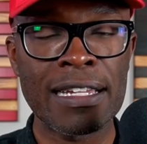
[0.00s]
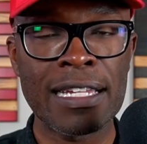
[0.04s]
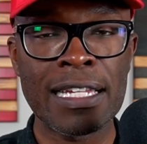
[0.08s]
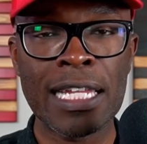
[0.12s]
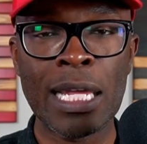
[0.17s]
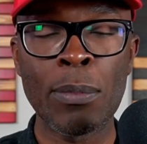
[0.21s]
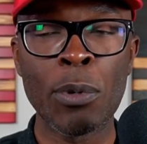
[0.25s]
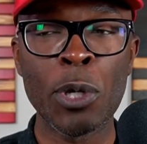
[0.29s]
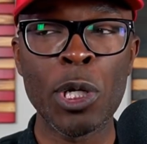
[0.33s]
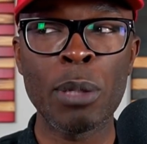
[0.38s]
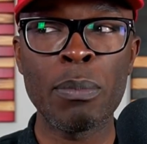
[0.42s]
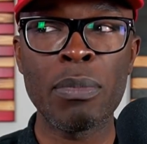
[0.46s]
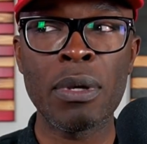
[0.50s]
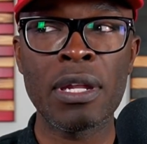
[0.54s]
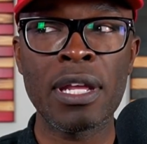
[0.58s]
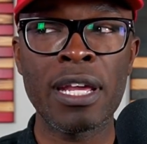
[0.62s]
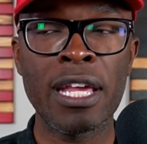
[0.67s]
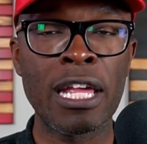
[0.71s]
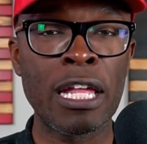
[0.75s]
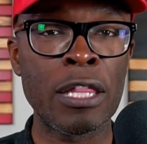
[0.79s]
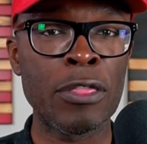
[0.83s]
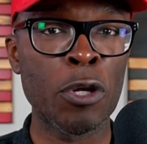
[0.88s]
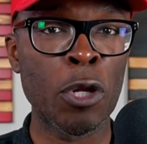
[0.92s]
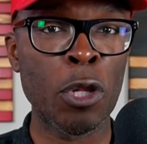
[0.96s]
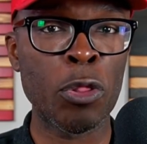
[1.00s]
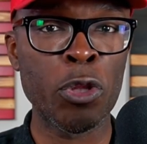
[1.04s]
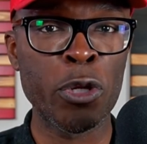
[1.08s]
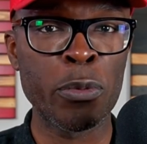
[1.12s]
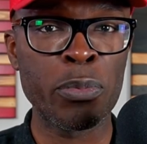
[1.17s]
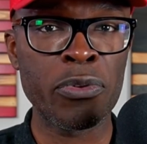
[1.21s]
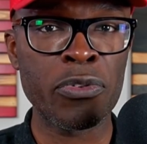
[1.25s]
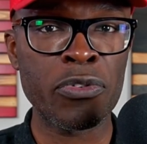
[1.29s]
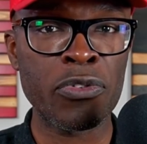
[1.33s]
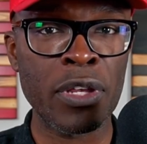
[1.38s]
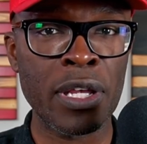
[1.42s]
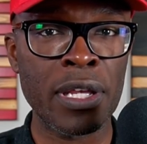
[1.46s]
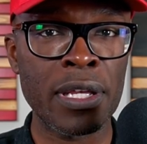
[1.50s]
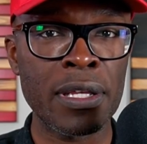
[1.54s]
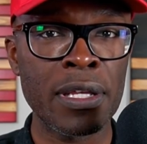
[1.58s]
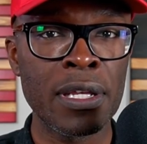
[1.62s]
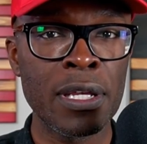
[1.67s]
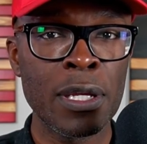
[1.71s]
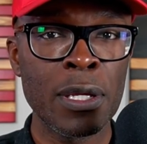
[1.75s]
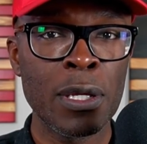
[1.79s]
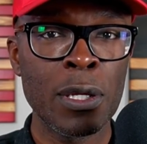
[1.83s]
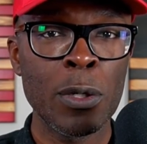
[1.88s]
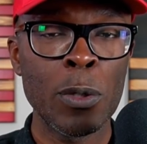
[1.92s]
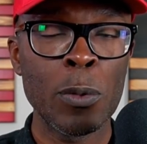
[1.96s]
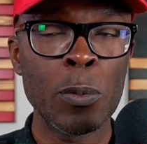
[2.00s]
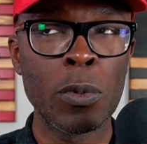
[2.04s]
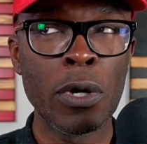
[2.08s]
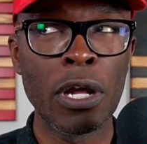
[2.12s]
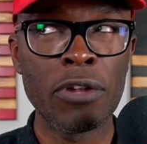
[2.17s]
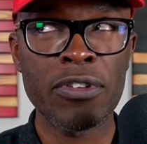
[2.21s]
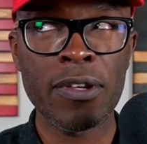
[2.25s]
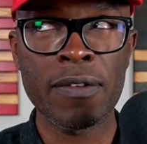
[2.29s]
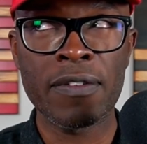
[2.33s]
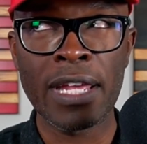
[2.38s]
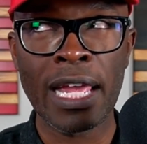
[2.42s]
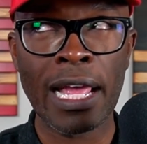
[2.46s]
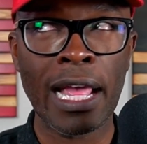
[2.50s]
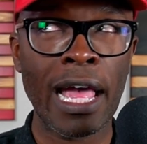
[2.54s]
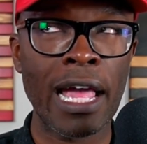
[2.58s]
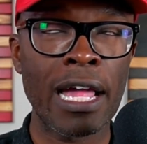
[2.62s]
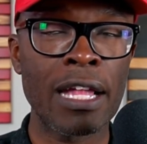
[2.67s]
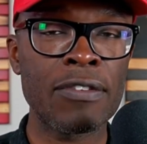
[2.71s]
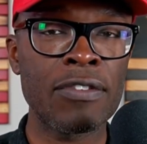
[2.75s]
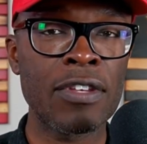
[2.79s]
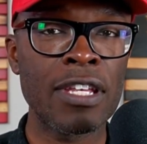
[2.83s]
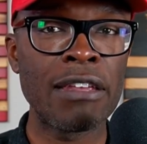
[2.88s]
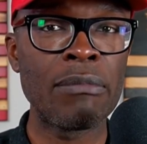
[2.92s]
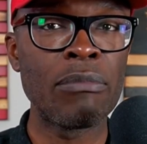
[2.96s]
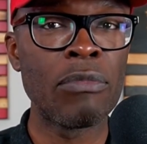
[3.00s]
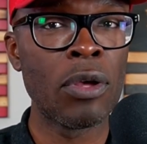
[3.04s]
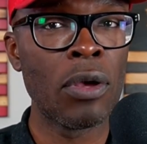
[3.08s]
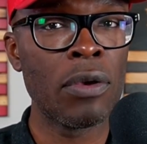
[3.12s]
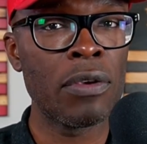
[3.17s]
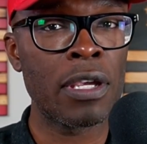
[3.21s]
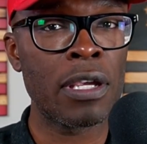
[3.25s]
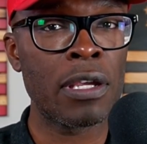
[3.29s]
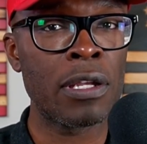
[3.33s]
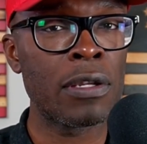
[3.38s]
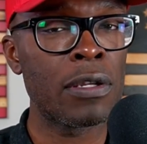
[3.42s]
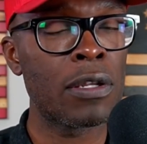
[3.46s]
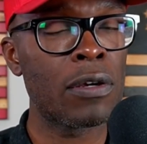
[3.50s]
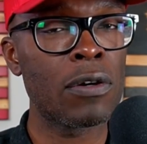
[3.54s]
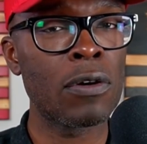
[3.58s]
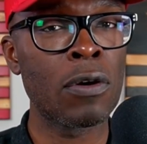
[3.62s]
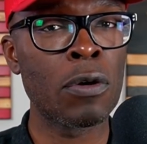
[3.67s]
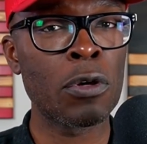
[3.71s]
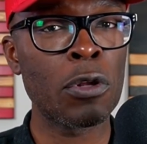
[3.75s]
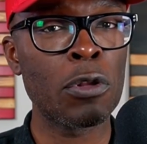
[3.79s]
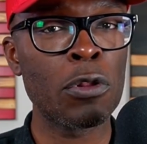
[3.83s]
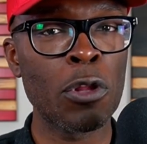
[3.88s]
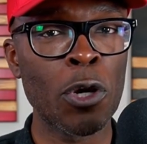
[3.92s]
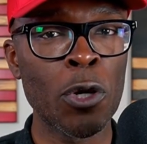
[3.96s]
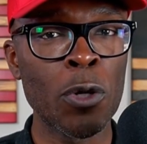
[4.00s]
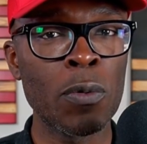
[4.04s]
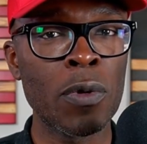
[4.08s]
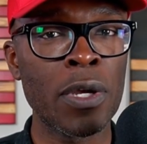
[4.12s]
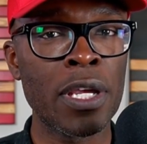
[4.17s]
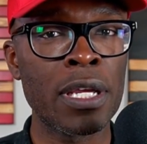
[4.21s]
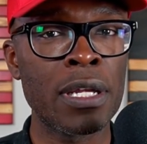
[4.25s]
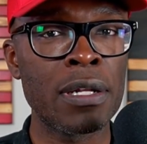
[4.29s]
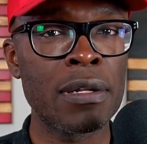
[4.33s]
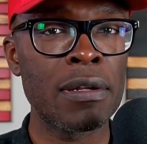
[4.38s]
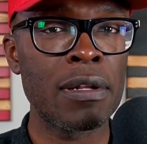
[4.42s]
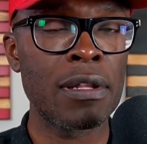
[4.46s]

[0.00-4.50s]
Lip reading: want to be able to get 33%, which if they got $10 million on a low end,